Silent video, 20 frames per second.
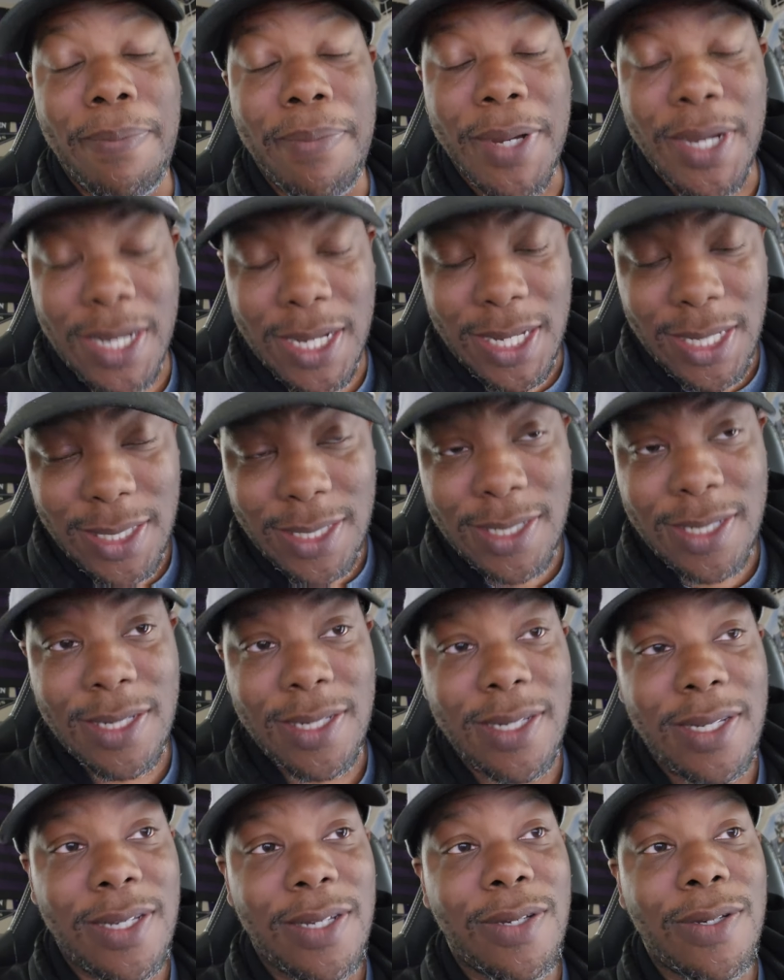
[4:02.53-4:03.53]

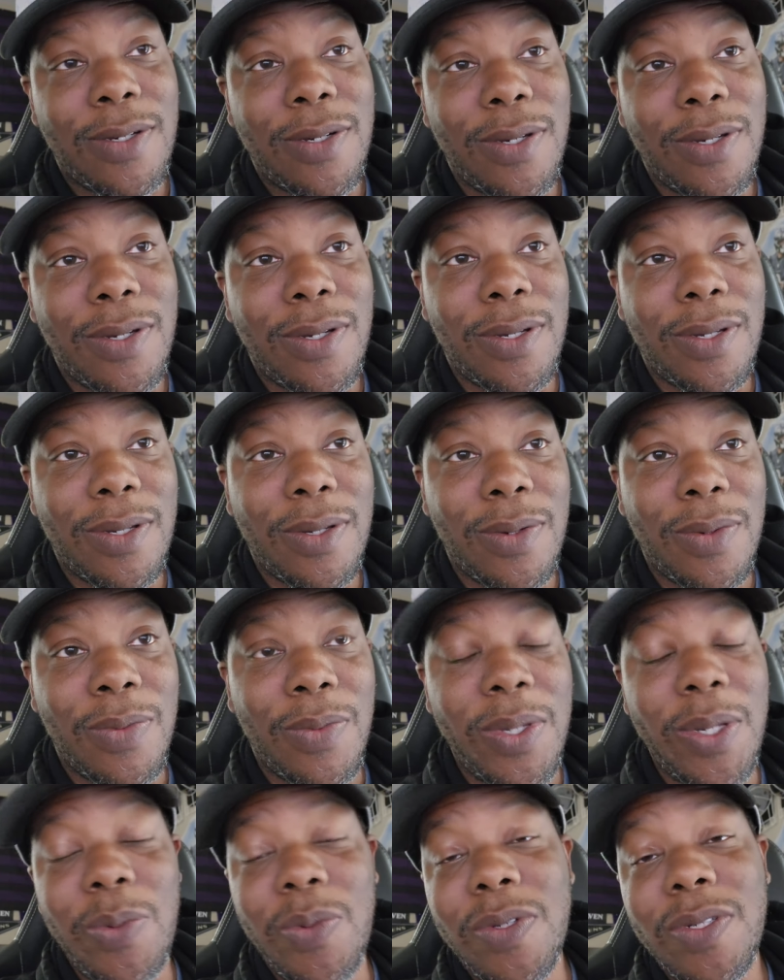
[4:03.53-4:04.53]
But
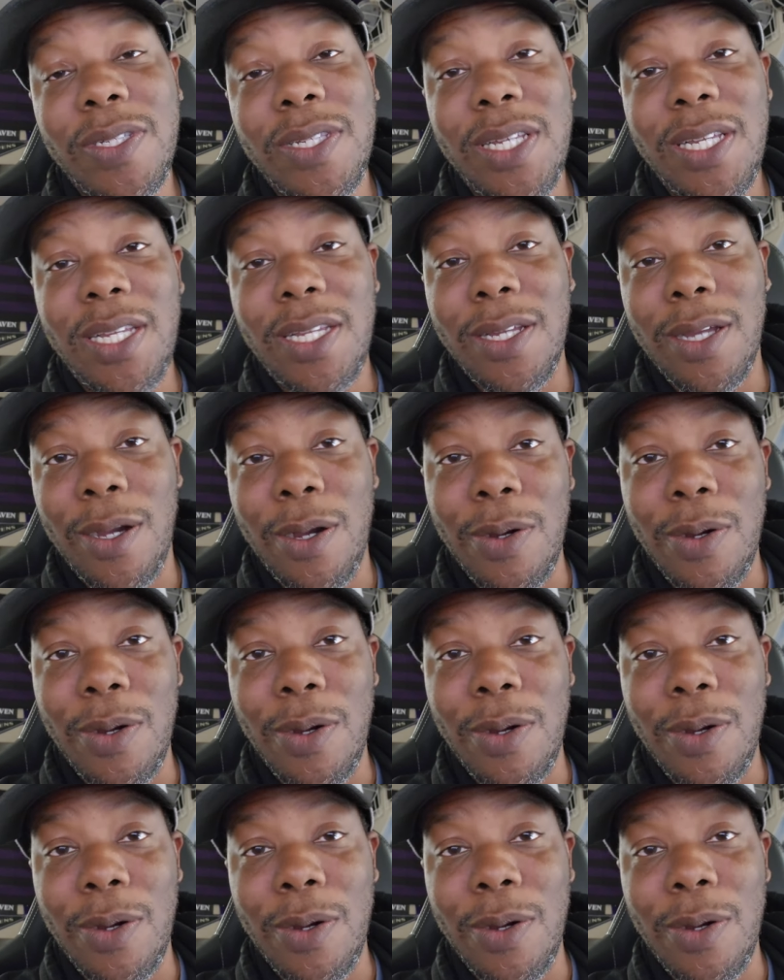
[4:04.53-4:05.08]
we will see.